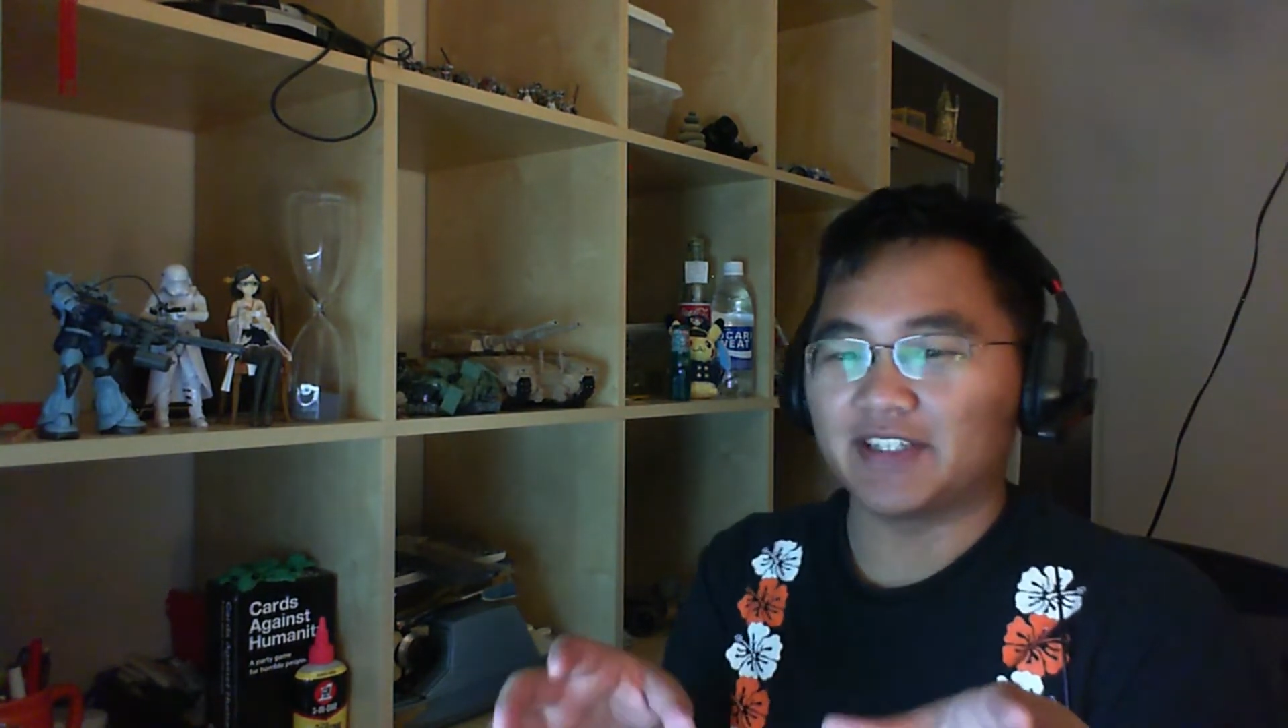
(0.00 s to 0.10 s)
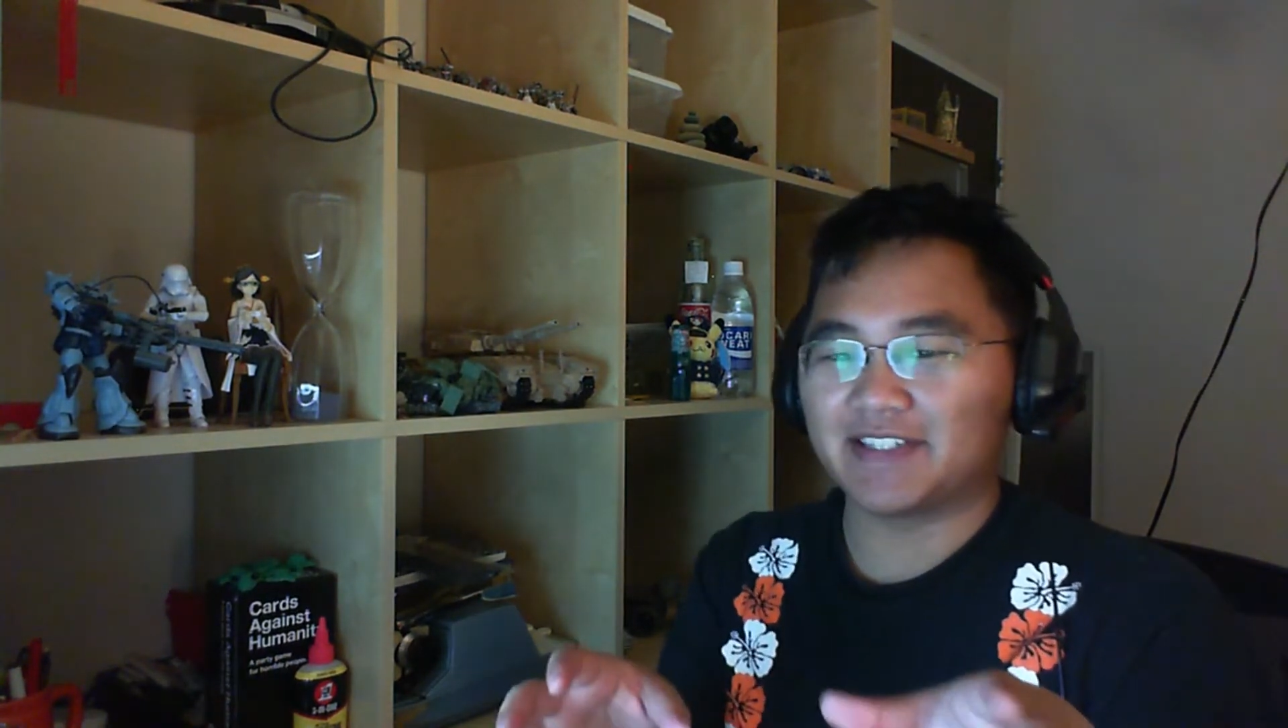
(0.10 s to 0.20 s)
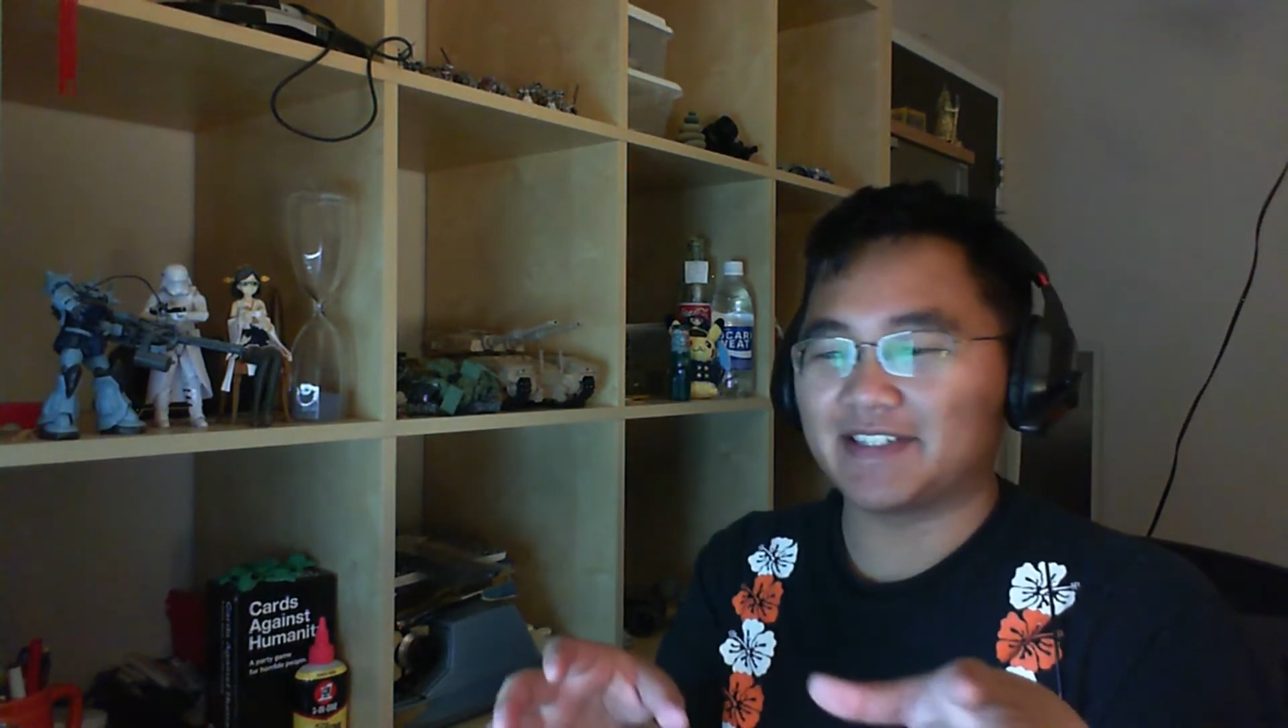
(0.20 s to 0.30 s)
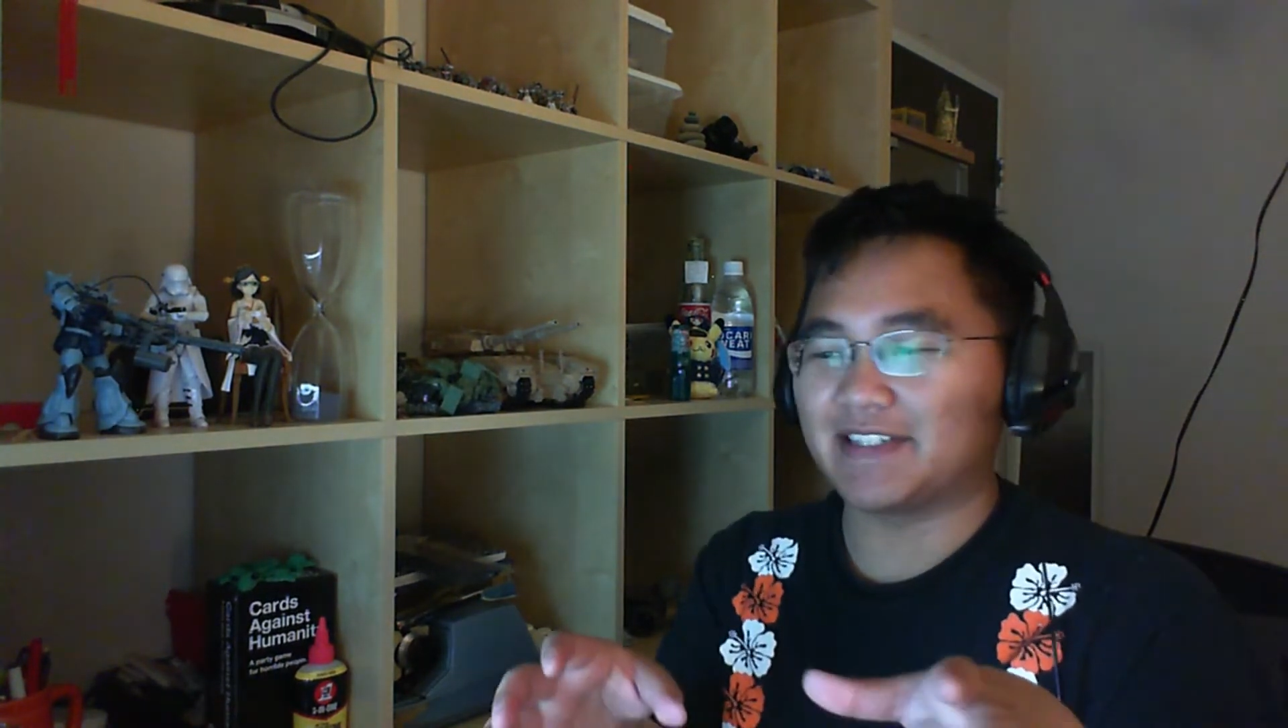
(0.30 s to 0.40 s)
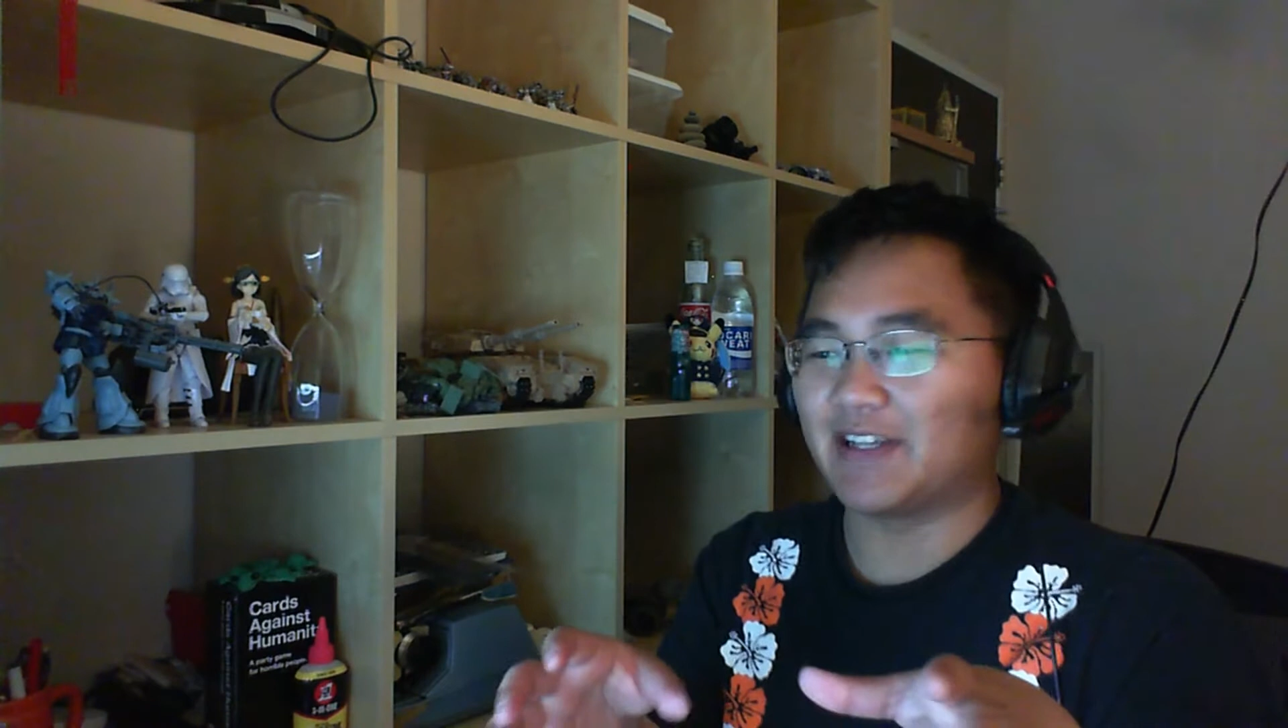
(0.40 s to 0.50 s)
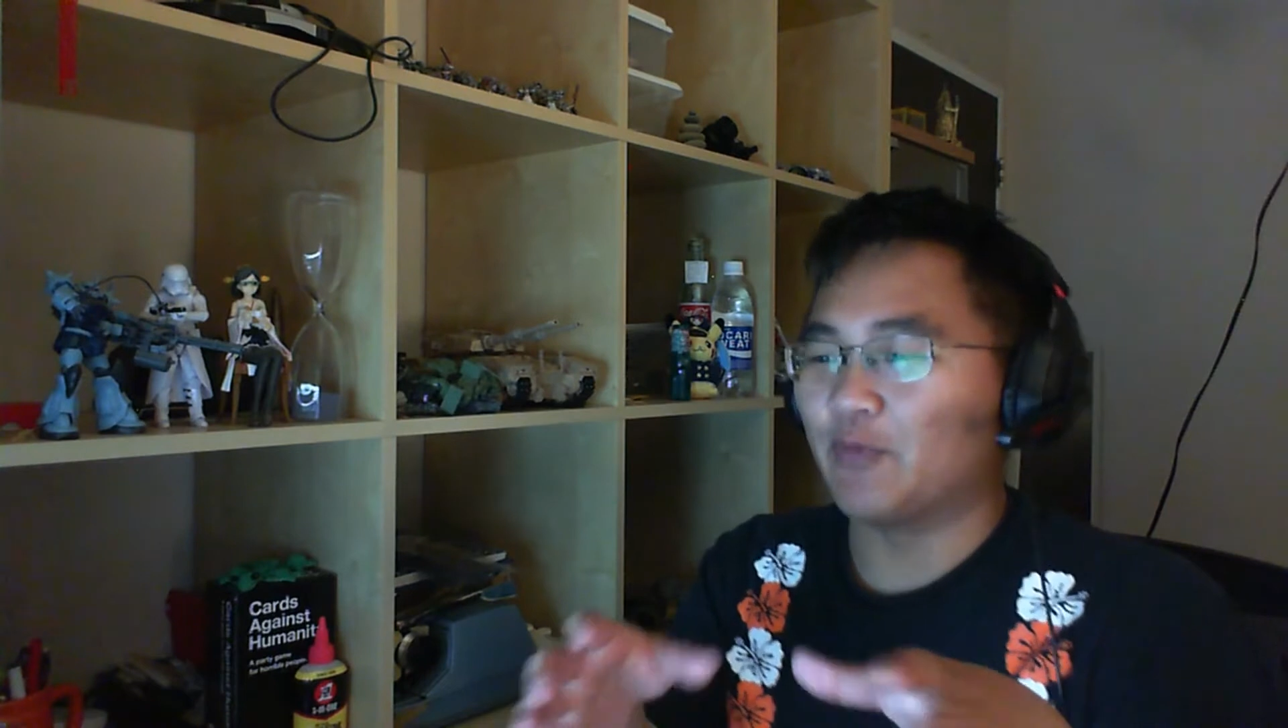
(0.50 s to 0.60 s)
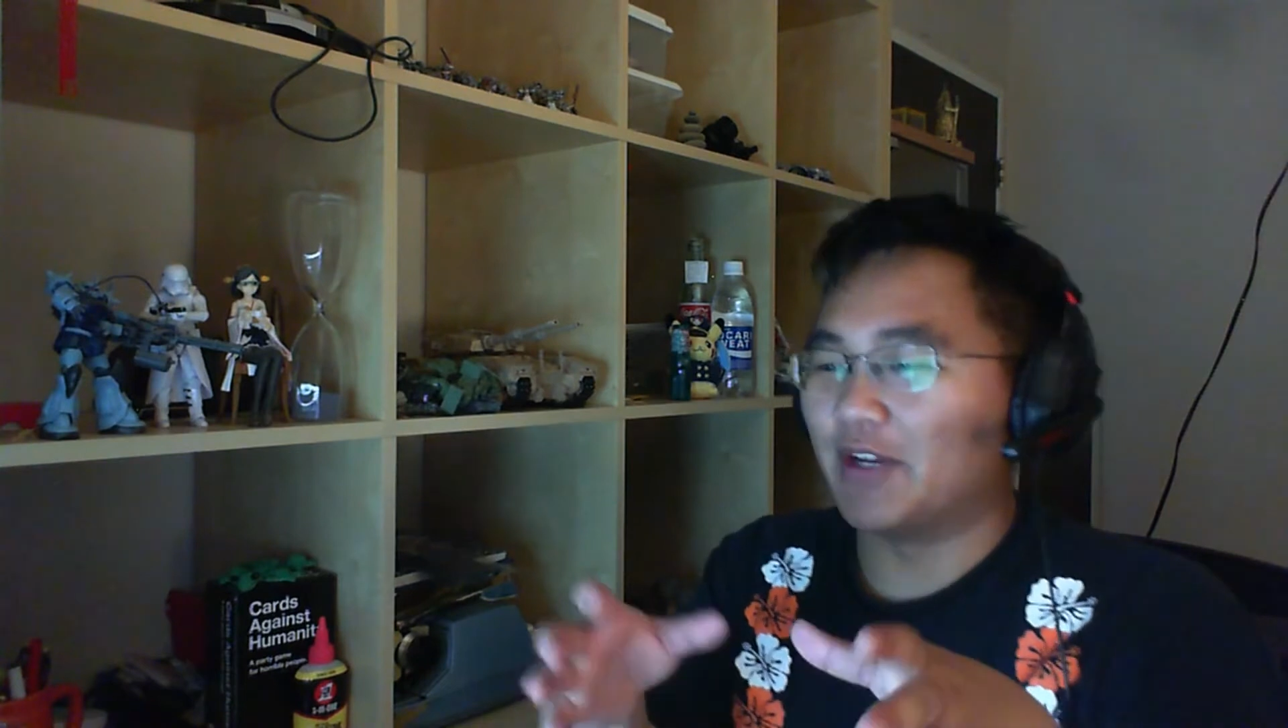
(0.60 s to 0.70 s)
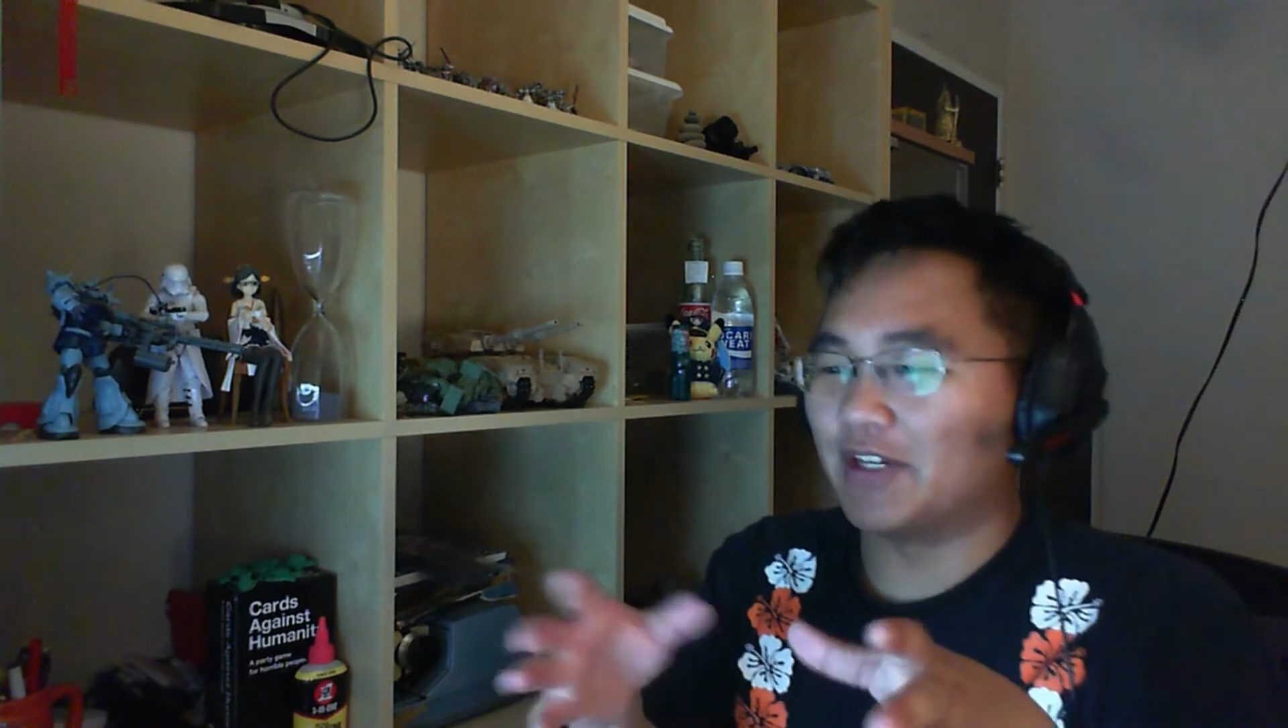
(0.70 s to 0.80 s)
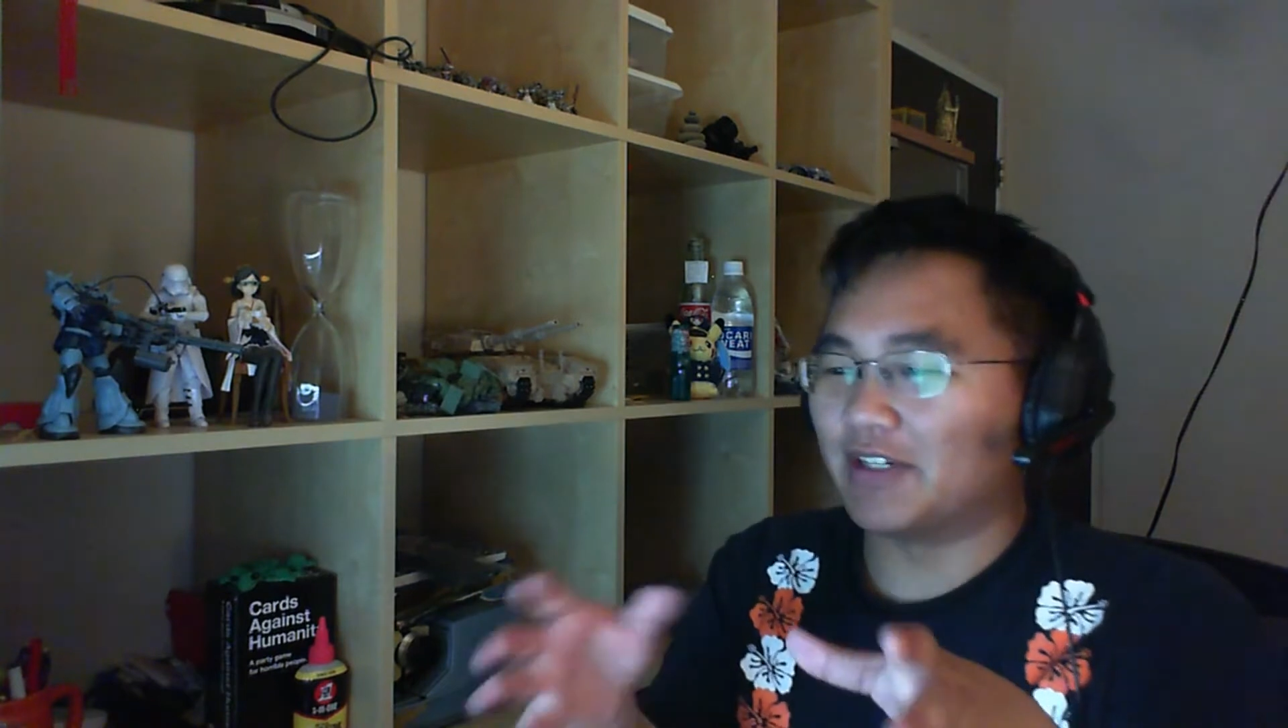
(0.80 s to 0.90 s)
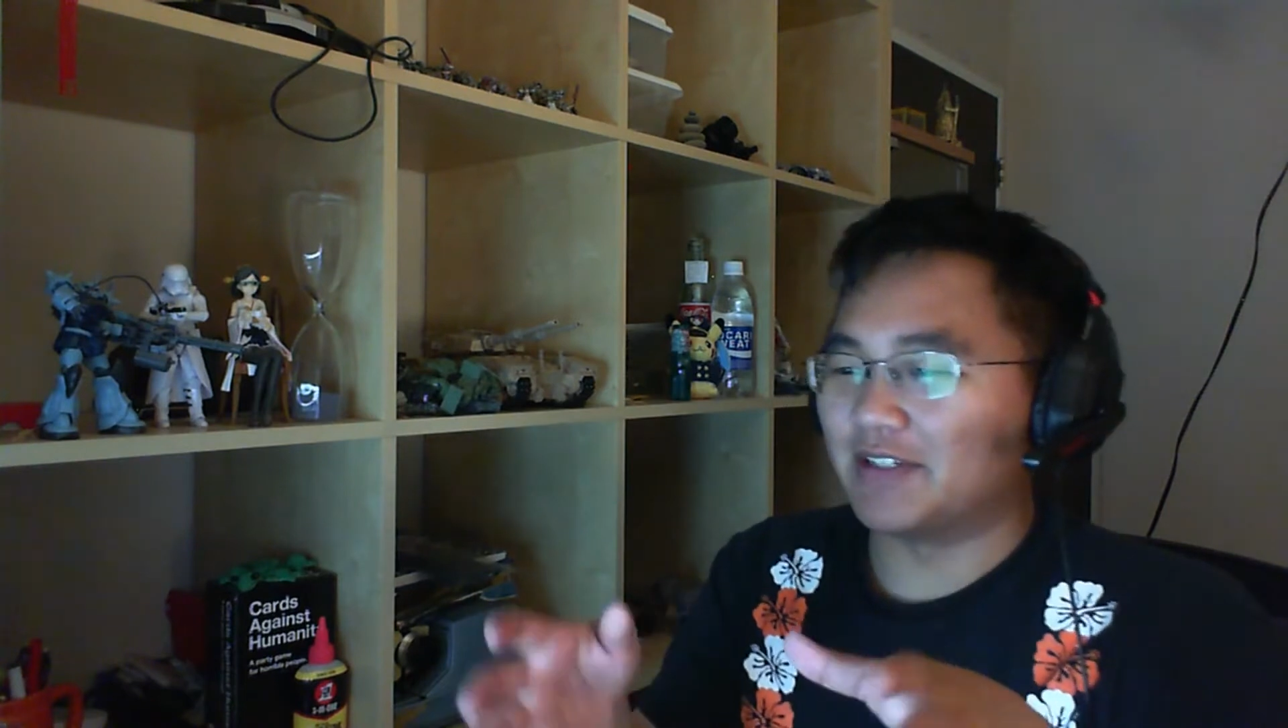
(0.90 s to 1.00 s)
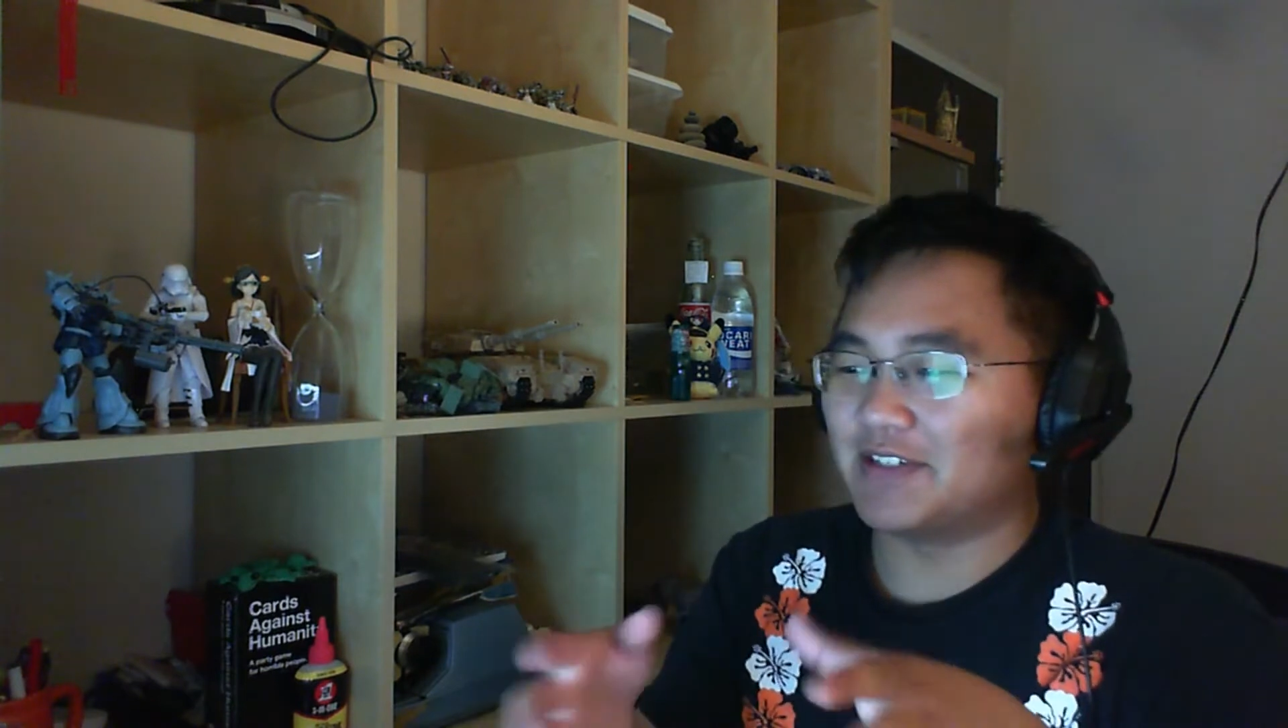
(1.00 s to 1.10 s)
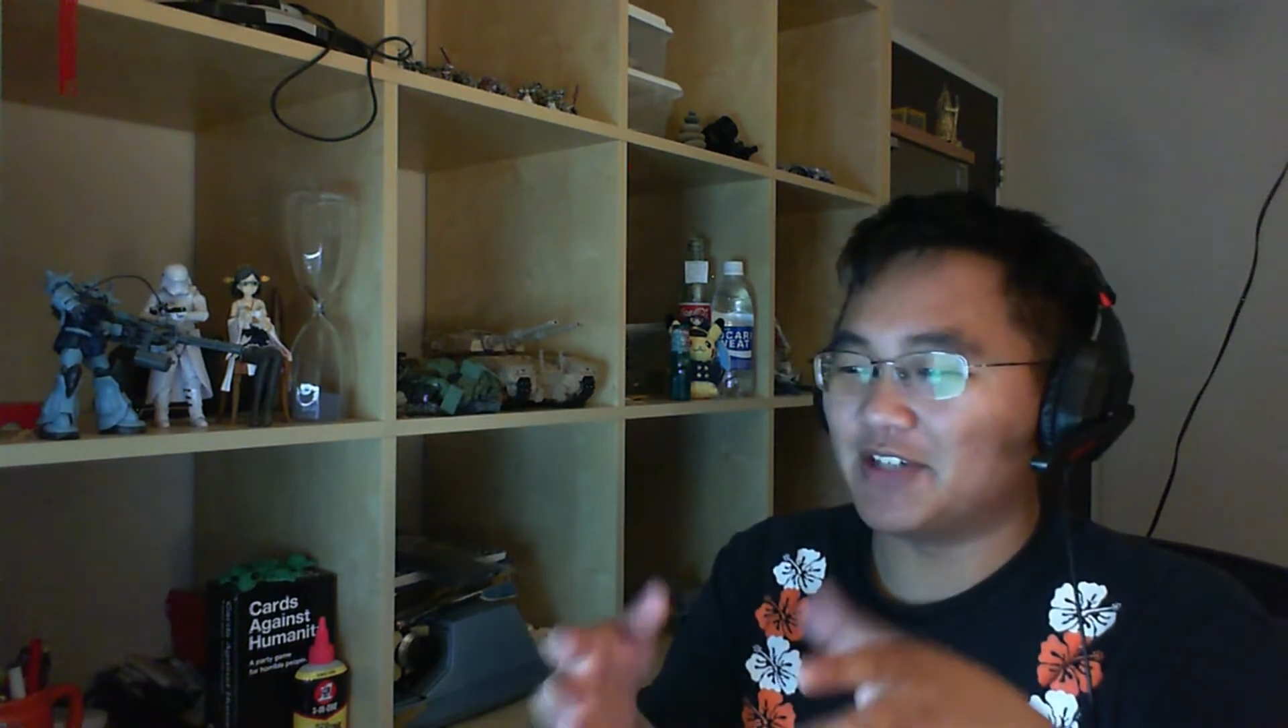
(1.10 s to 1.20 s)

this is like one